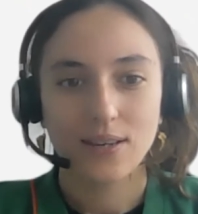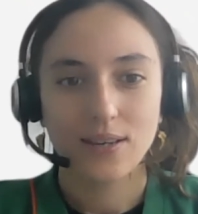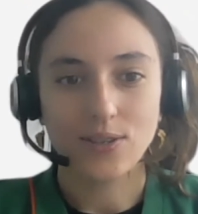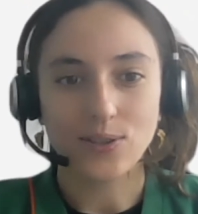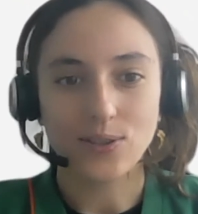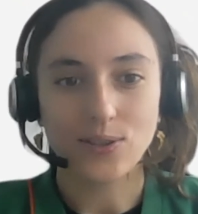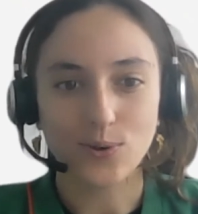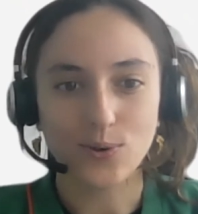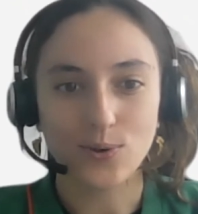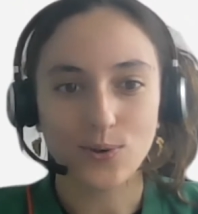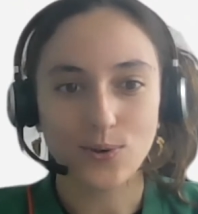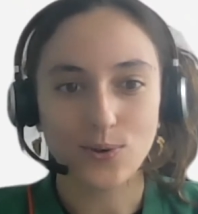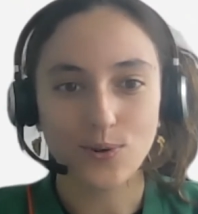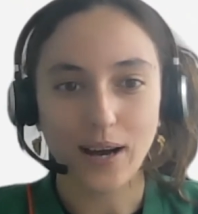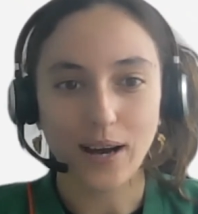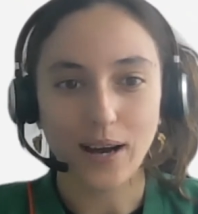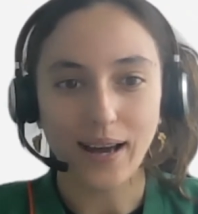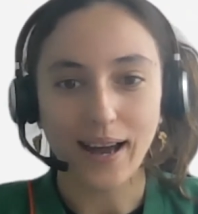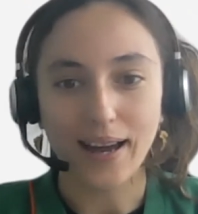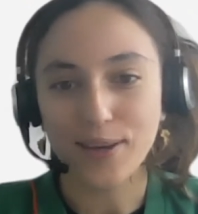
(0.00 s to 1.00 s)
So
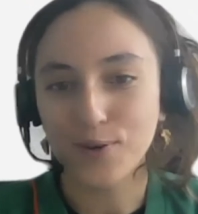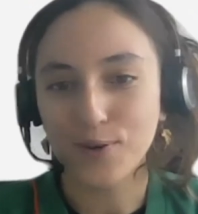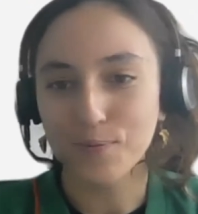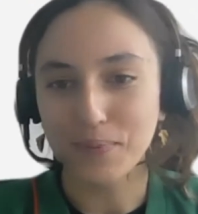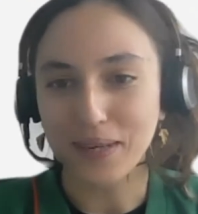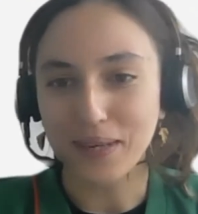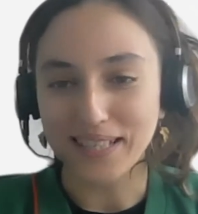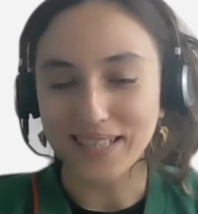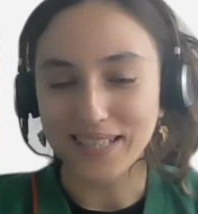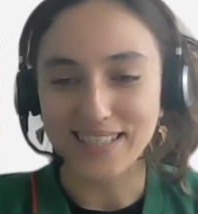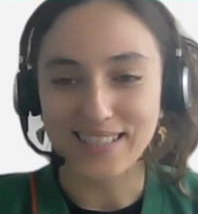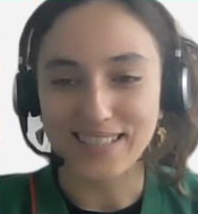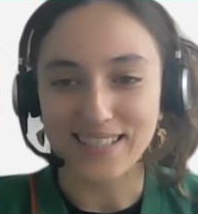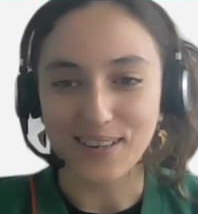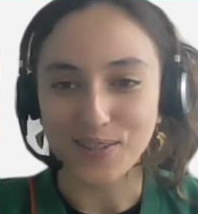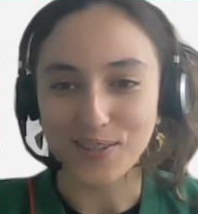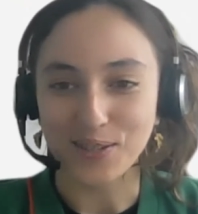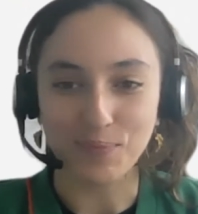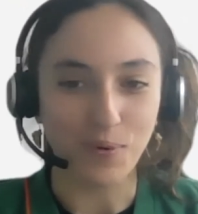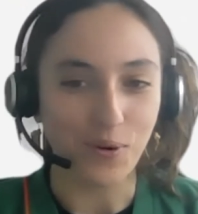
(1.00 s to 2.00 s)
IO means
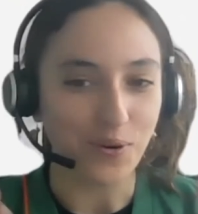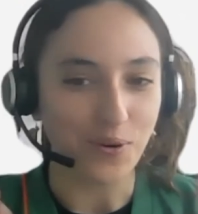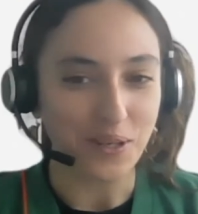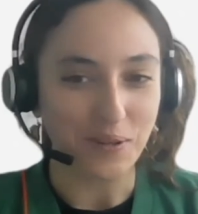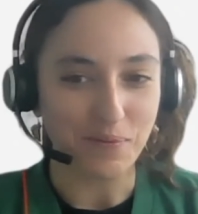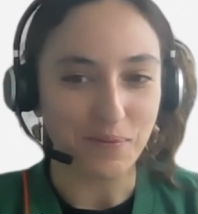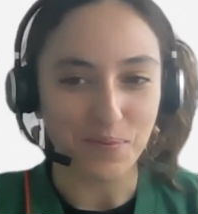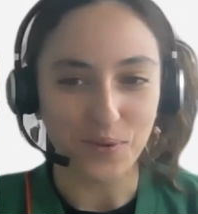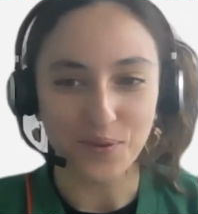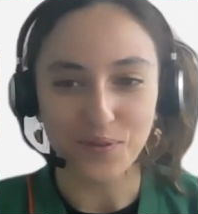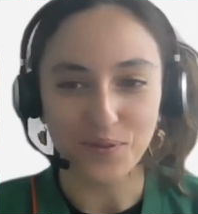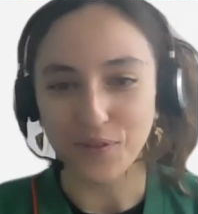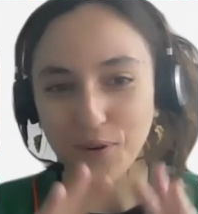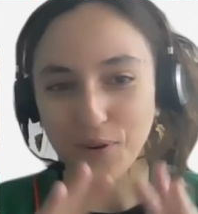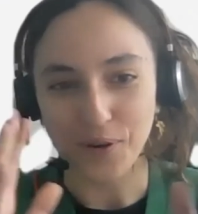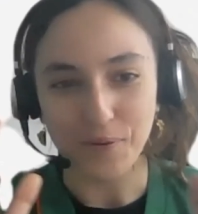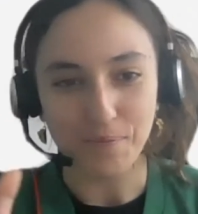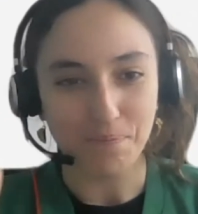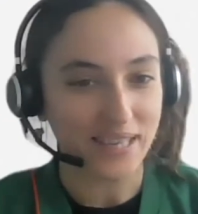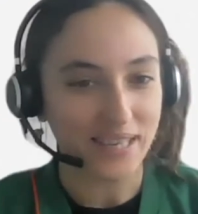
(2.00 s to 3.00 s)
a small input
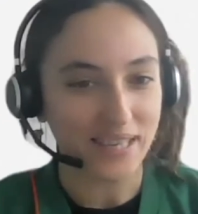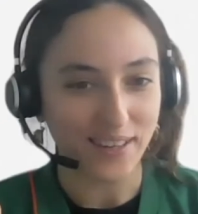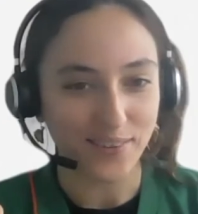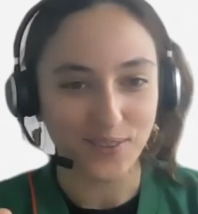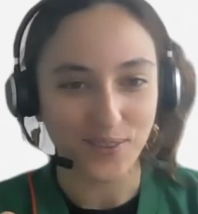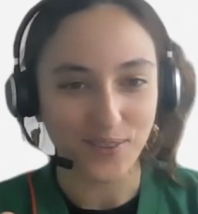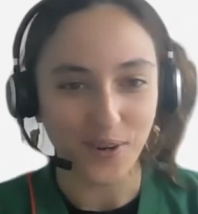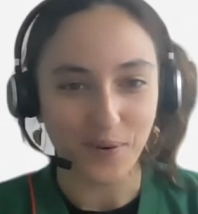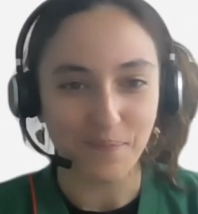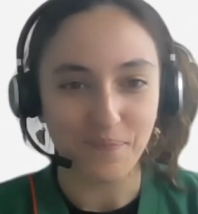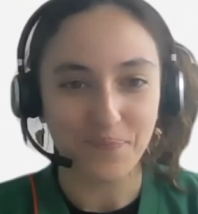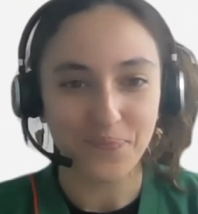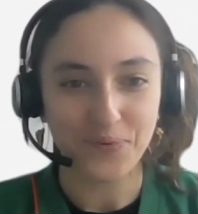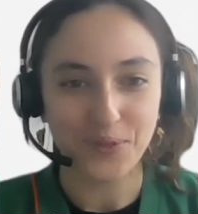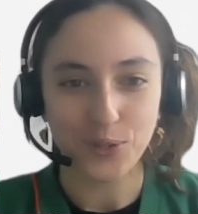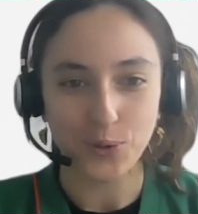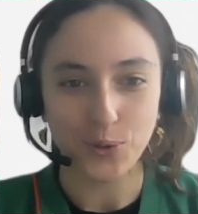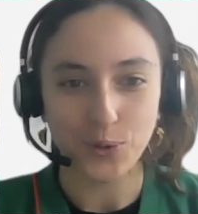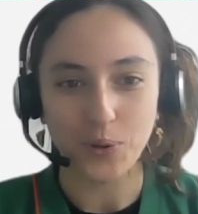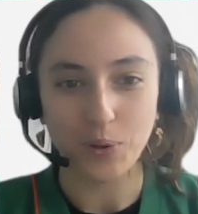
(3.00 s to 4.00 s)
for a big outcome.
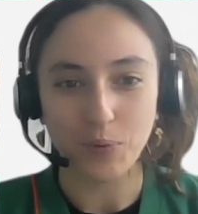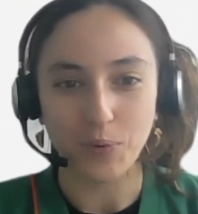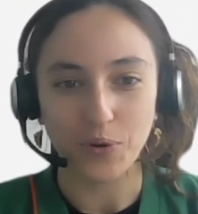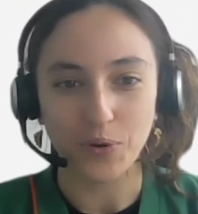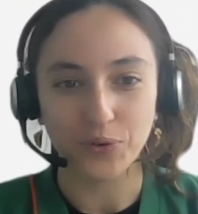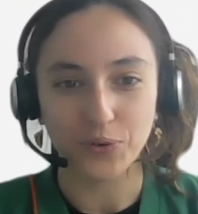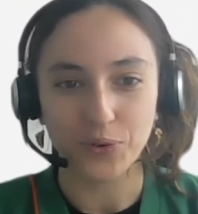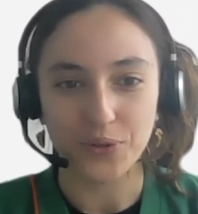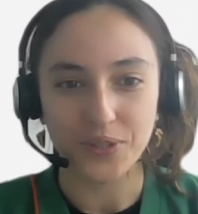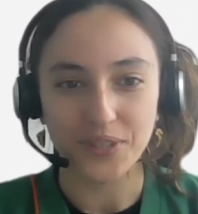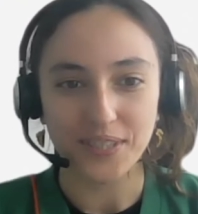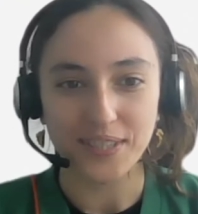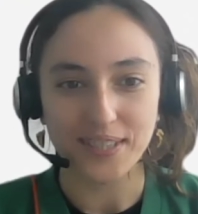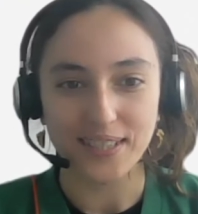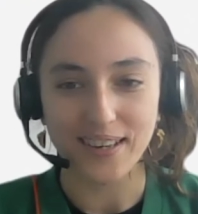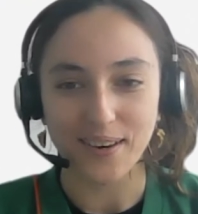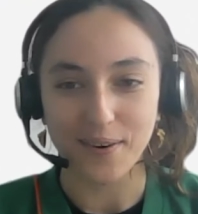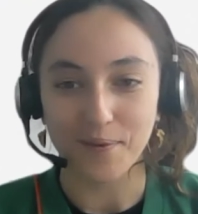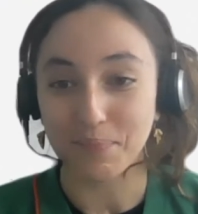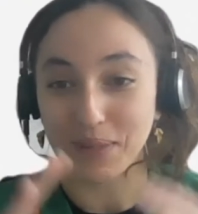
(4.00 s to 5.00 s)
So we want to
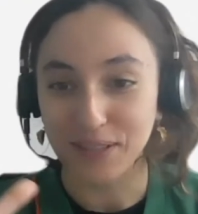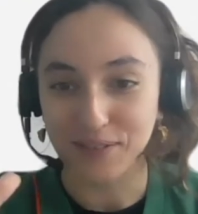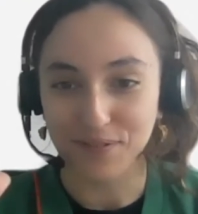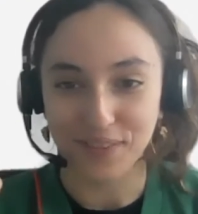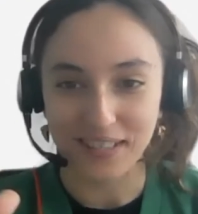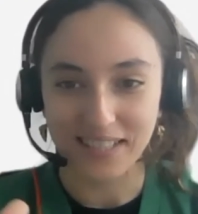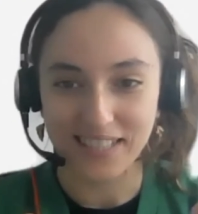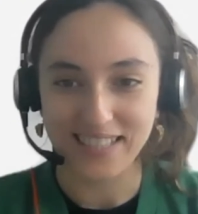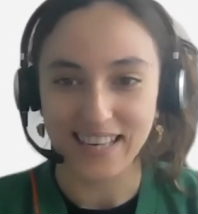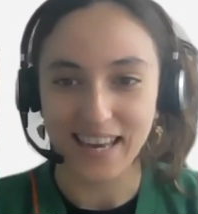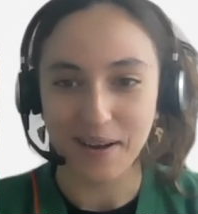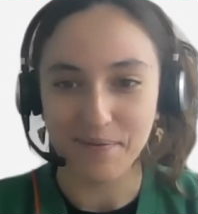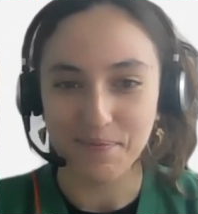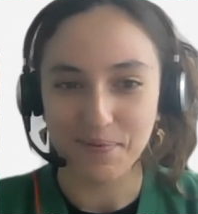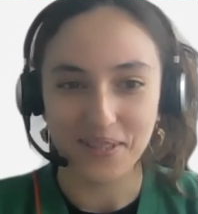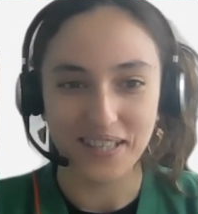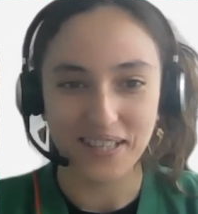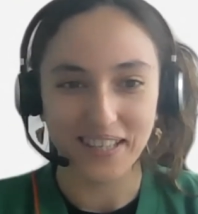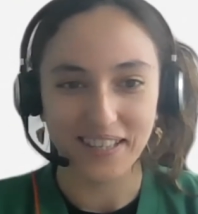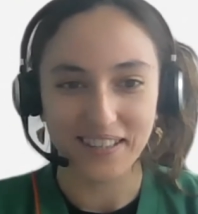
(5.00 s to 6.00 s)
see big things
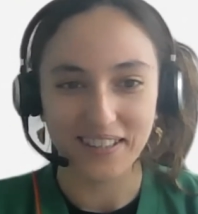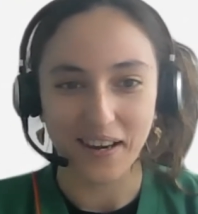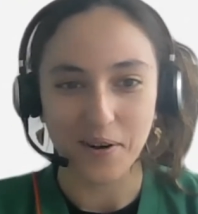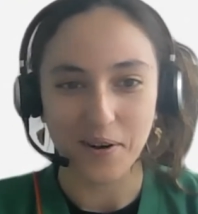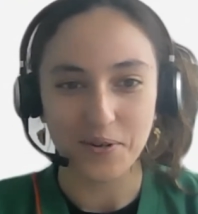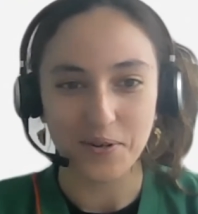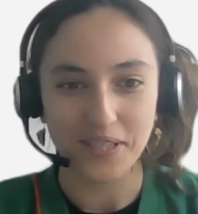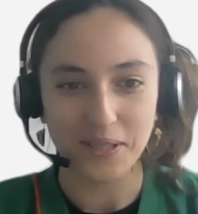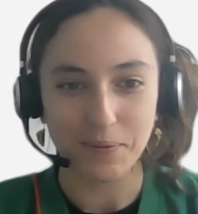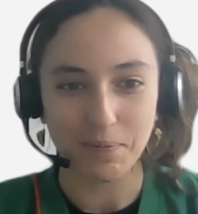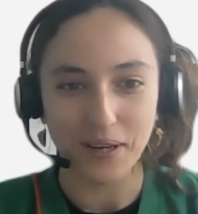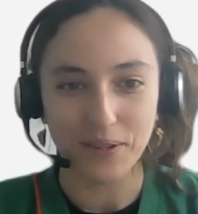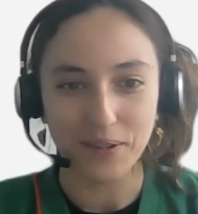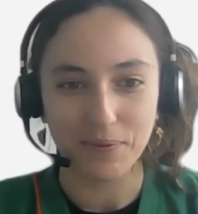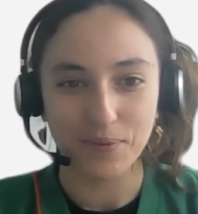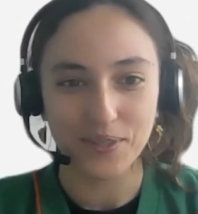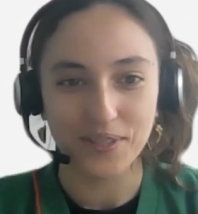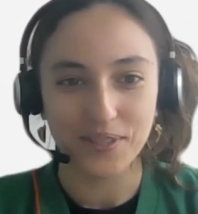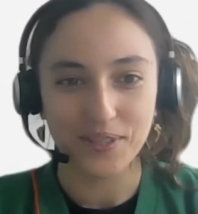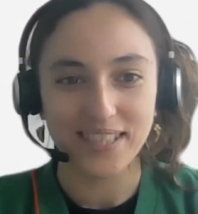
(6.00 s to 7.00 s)
happening in our
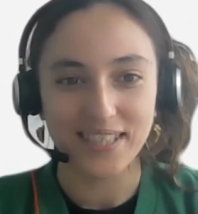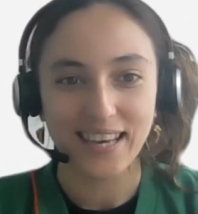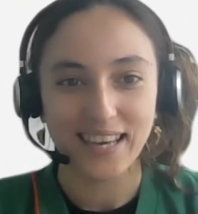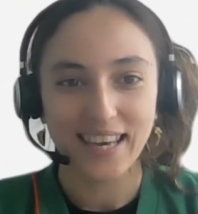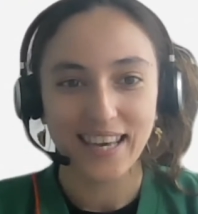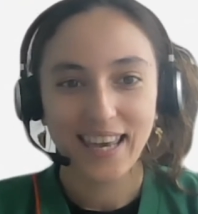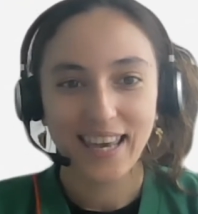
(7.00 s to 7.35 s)
department.